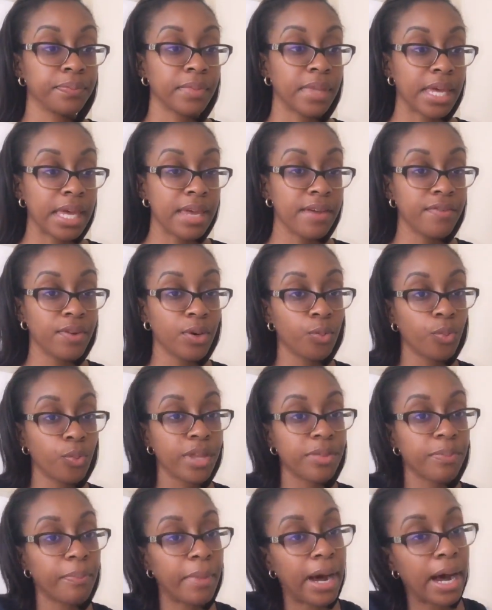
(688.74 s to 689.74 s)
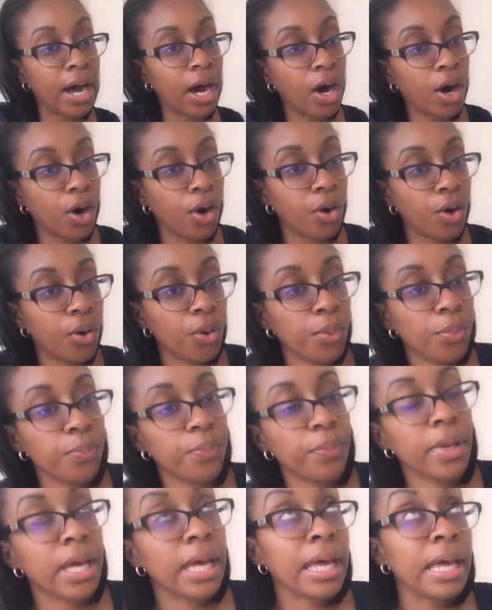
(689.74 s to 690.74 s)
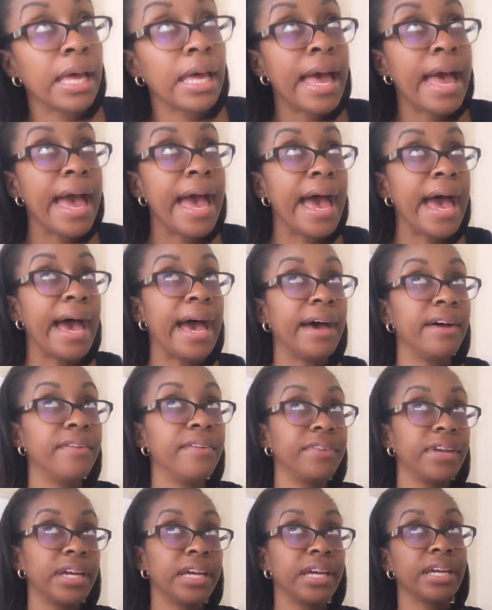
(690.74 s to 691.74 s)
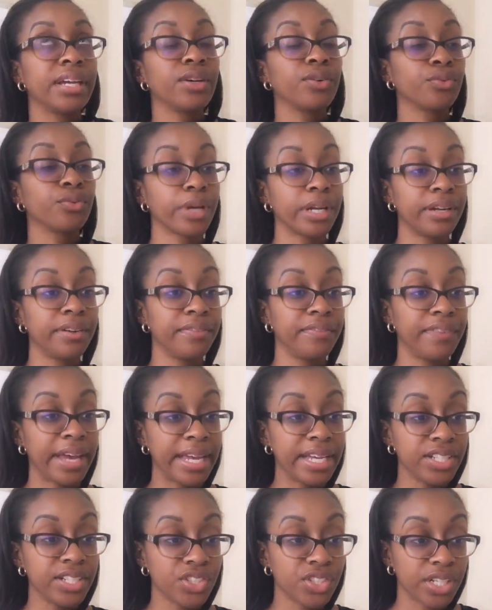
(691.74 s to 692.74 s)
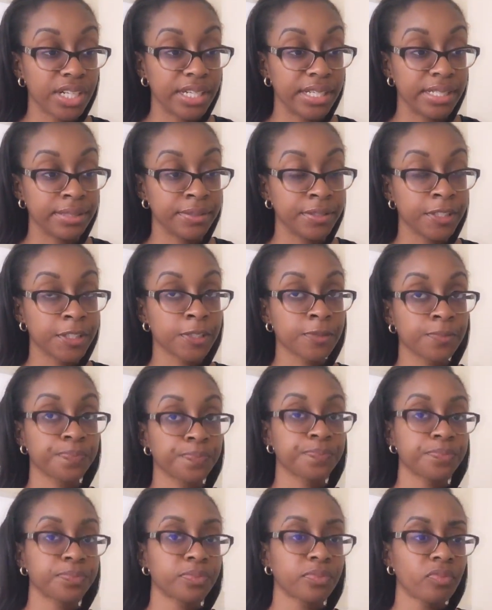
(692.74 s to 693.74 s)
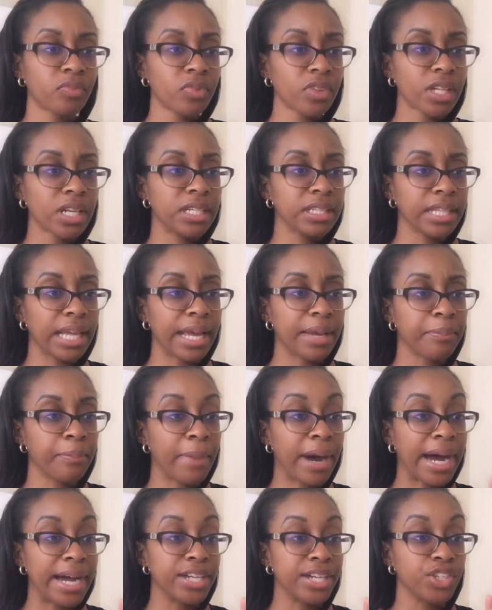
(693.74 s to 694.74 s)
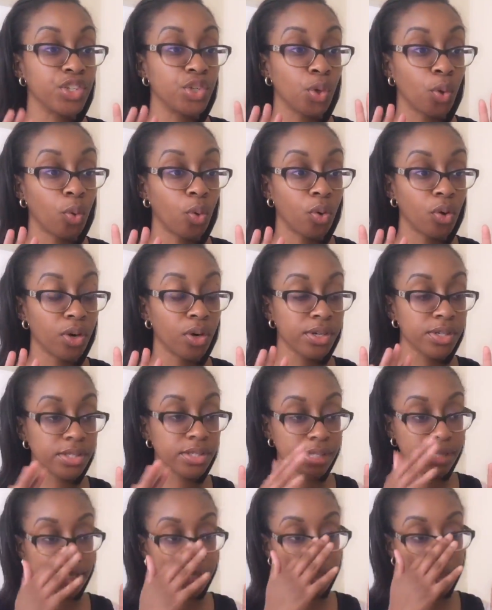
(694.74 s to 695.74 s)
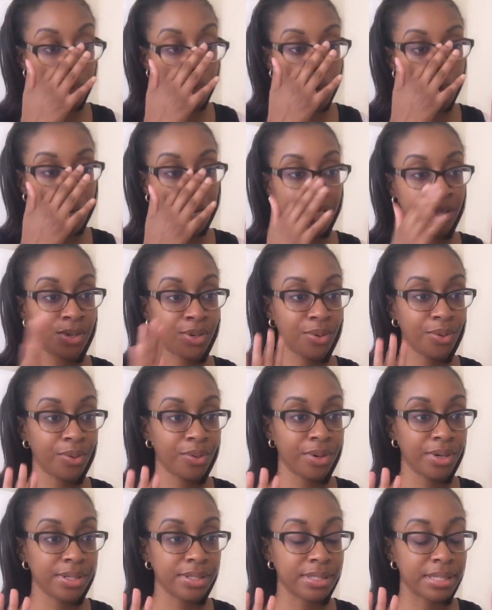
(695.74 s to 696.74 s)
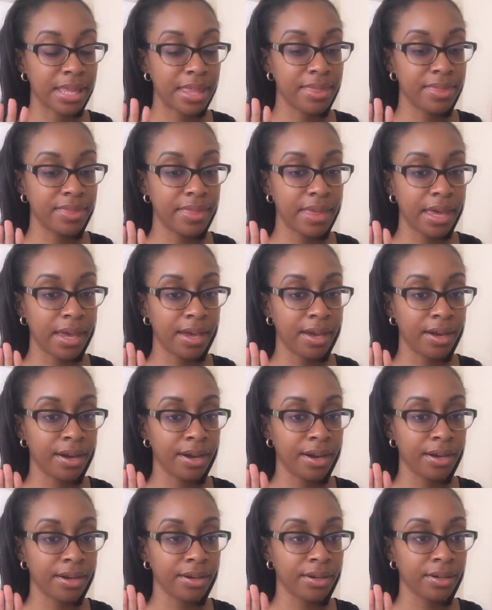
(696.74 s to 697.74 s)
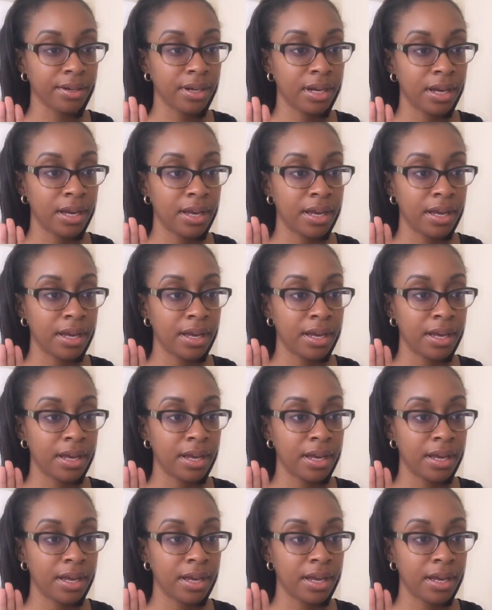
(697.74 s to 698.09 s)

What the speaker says: Even with my home having renovations, like my doors, some of my doors, they're